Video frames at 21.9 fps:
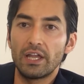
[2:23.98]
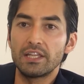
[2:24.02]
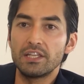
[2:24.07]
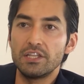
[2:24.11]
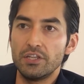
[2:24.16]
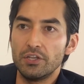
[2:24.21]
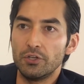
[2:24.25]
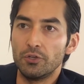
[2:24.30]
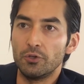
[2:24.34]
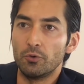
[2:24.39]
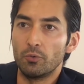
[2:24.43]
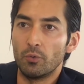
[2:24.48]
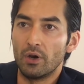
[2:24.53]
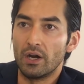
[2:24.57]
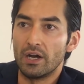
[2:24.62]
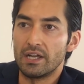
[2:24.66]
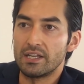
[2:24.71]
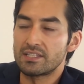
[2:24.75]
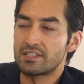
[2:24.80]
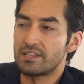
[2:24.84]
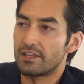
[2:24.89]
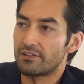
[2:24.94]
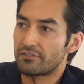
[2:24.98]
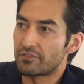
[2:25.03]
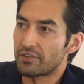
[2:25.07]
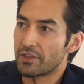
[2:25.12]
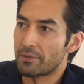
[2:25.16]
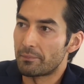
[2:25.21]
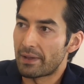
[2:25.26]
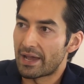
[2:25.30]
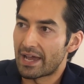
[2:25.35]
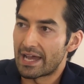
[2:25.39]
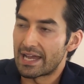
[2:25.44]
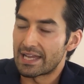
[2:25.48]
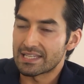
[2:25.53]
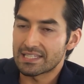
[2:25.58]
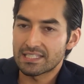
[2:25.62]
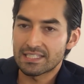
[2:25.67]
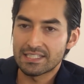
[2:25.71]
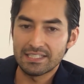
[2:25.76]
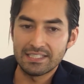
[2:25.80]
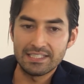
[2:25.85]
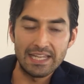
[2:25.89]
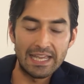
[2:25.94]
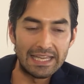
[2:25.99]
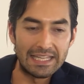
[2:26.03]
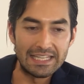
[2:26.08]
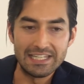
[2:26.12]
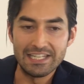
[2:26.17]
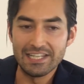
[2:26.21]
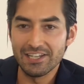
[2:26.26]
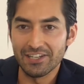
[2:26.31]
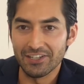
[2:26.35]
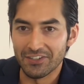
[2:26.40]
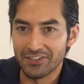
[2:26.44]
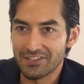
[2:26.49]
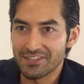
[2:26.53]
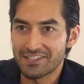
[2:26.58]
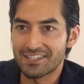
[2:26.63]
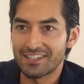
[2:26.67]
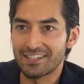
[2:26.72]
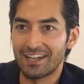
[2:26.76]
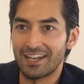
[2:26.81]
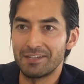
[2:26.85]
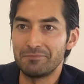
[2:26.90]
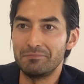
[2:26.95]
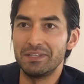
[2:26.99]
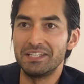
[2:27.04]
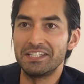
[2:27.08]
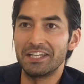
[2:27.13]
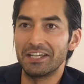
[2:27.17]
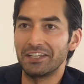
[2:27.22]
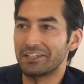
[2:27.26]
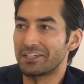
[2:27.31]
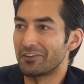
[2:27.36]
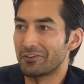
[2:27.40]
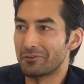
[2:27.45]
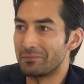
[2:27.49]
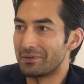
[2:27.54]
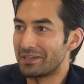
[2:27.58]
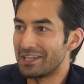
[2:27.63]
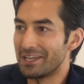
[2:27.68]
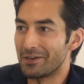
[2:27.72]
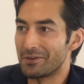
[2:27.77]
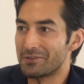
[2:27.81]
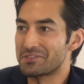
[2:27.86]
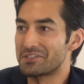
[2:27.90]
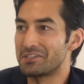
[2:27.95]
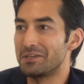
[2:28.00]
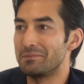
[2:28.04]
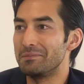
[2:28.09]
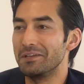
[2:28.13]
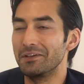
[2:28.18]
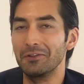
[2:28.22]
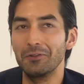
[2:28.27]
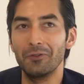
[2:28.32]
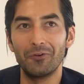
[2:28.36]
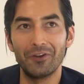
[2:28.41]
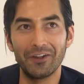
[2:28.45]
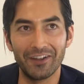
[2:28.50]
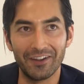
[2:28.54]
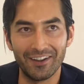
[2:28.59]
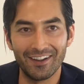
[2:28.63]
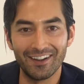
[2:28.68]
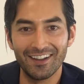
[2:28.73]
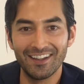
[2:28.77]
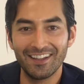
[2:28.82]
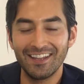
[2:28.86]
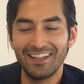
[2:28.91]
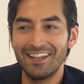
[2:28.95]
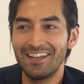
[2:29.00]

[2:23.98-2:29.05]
I knew was that for the past 10 years, I'd been telling everybody I was going to be a lawyer.